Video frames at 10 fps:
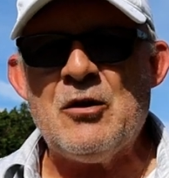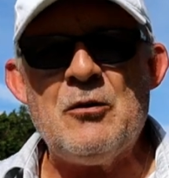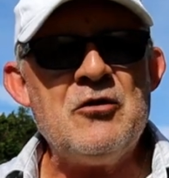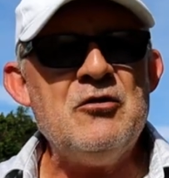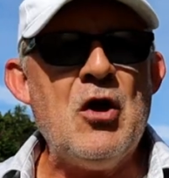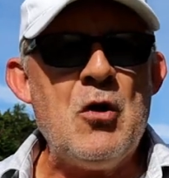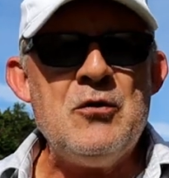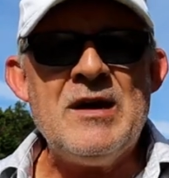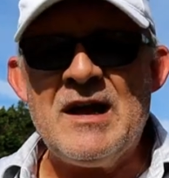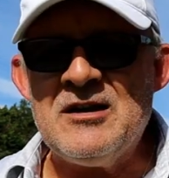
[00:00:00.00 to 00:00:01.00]
So there's
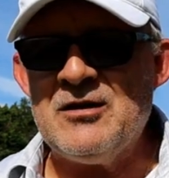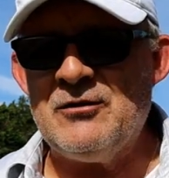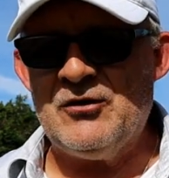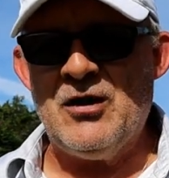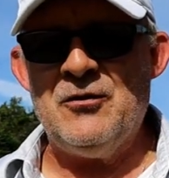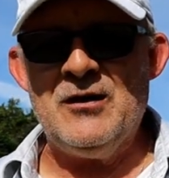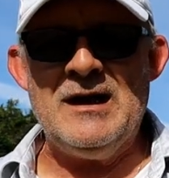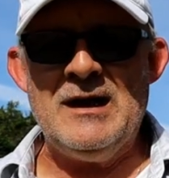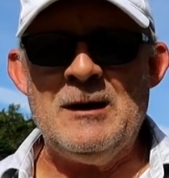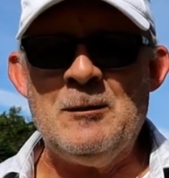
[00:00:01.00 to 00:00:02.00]
no negative stuff
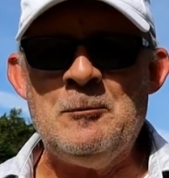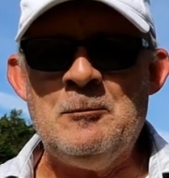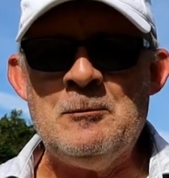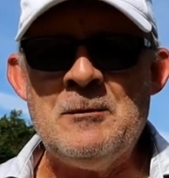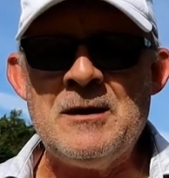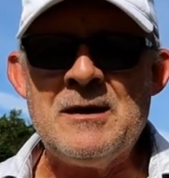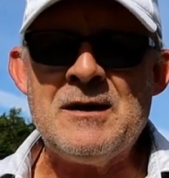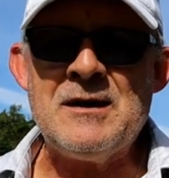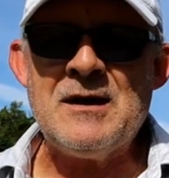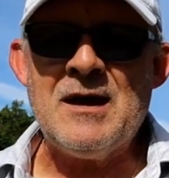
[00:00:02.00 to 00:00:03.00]
in here.
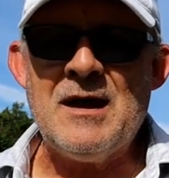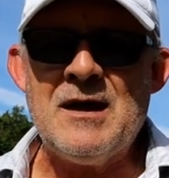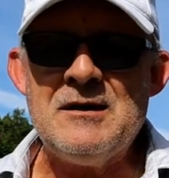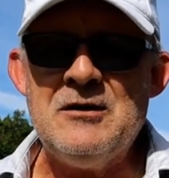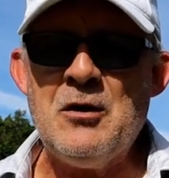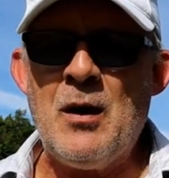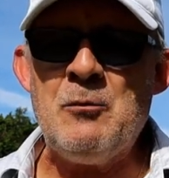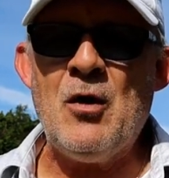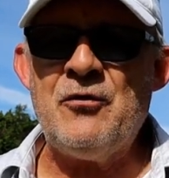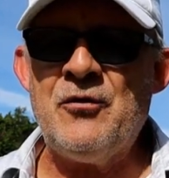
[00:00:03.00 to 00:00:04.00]
You know,
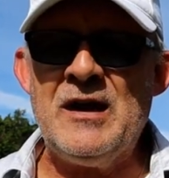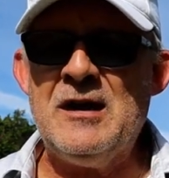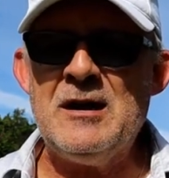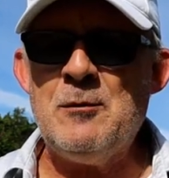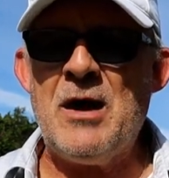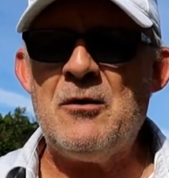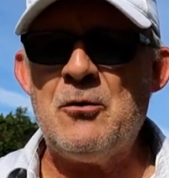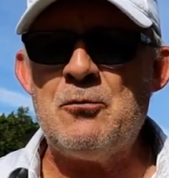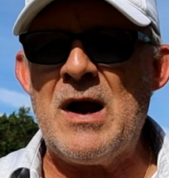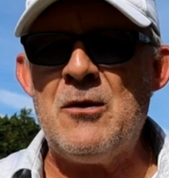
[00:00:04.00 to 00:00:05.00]
I'm not thinking
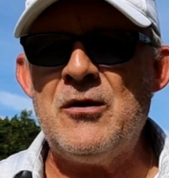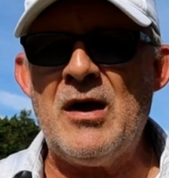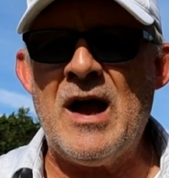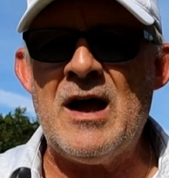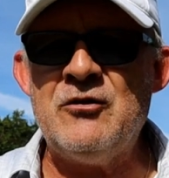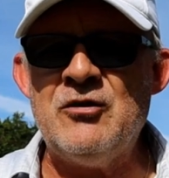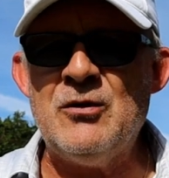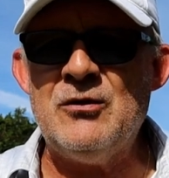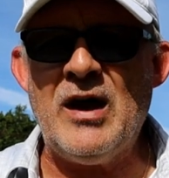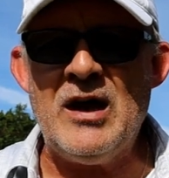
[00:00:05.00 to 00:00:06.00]
about the round I had
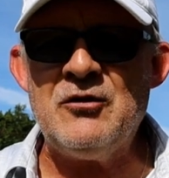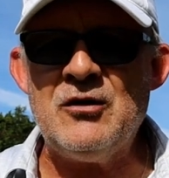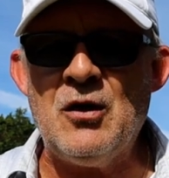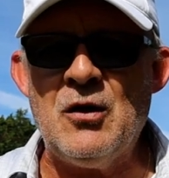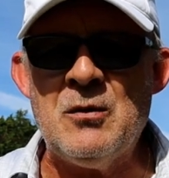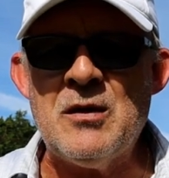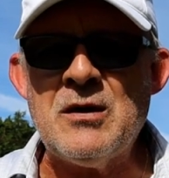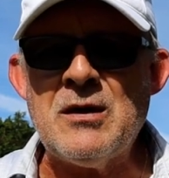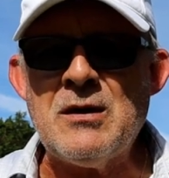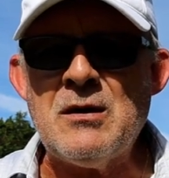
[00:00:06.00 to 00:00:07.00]
2 days ago
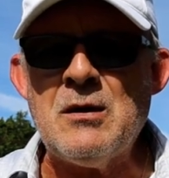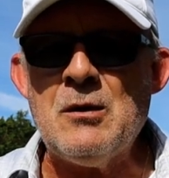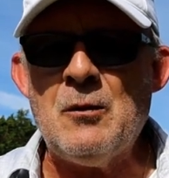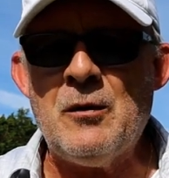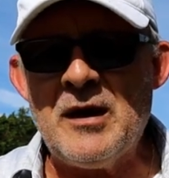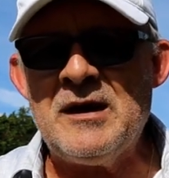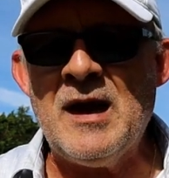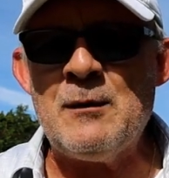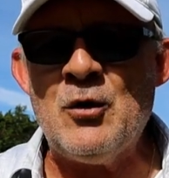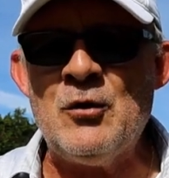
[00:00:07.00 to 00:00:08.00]
where I
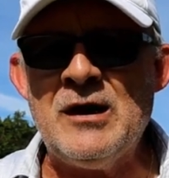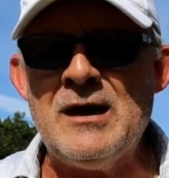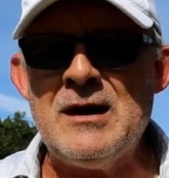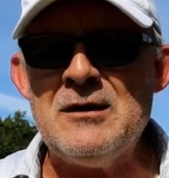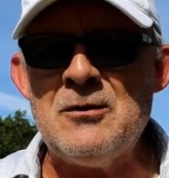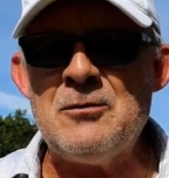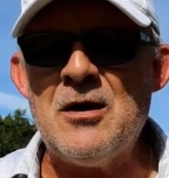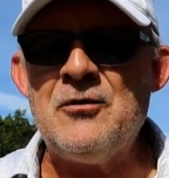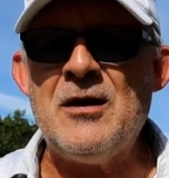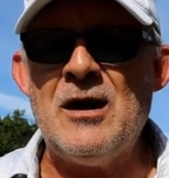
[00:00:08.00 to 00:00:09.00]
kept hooking it in the
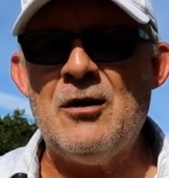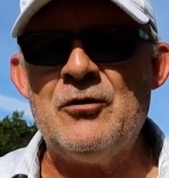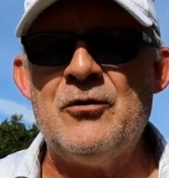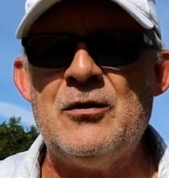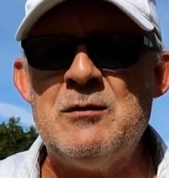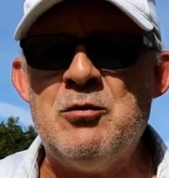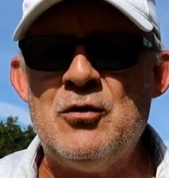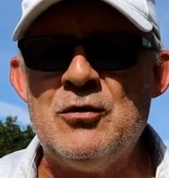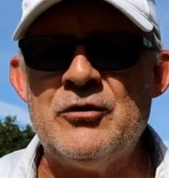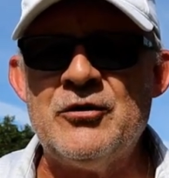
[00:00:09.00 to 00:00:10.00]
rough and I lost 3
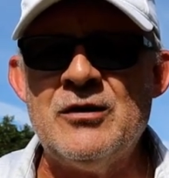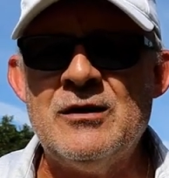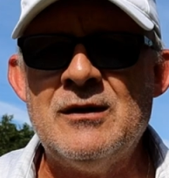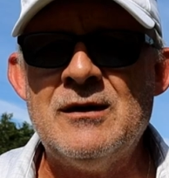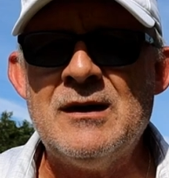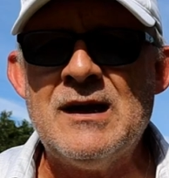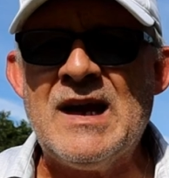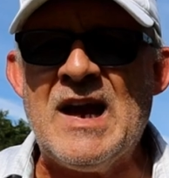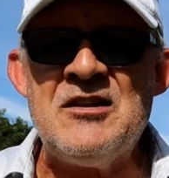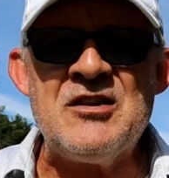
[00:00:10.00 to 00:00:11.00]
balls.
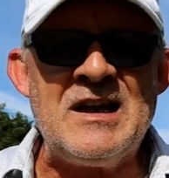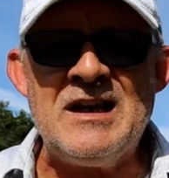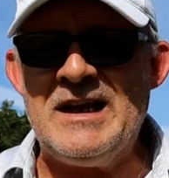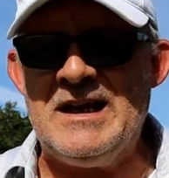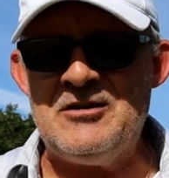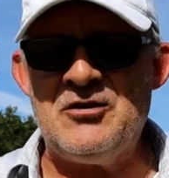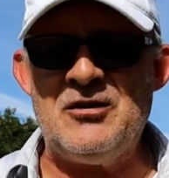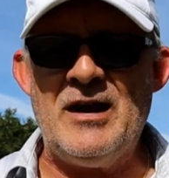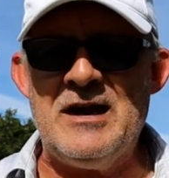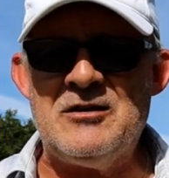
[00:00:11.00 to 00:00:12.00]
It's a clean
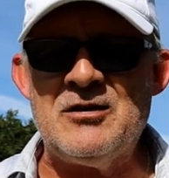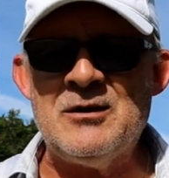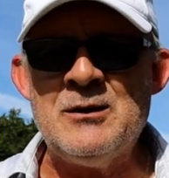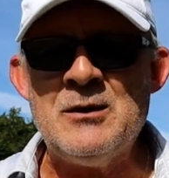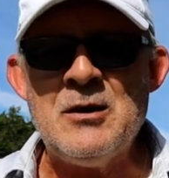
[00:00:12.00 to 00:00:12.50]
slate.